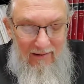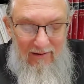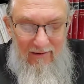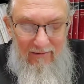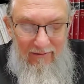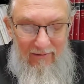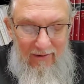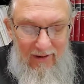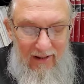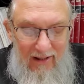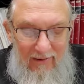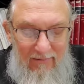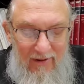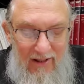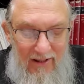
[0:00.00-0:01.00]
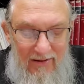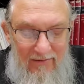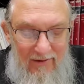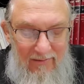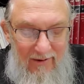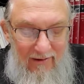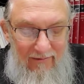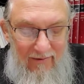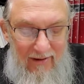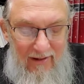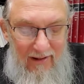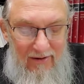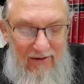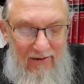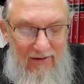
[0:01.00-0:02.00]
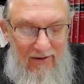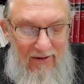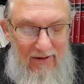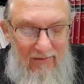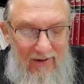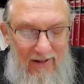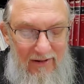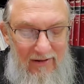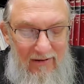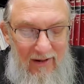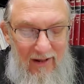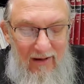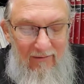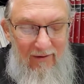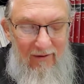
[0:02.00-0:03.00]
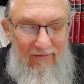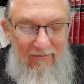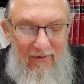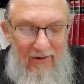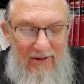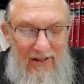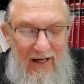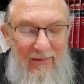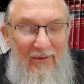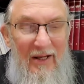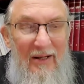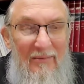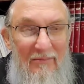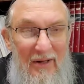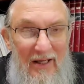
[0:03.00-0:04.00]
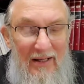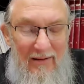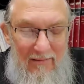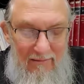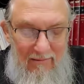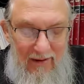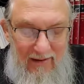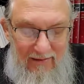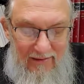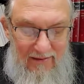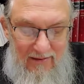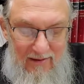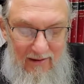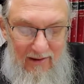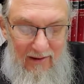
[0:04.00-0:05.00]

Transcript: to feeling at peace with my financial situation for the first time in many months.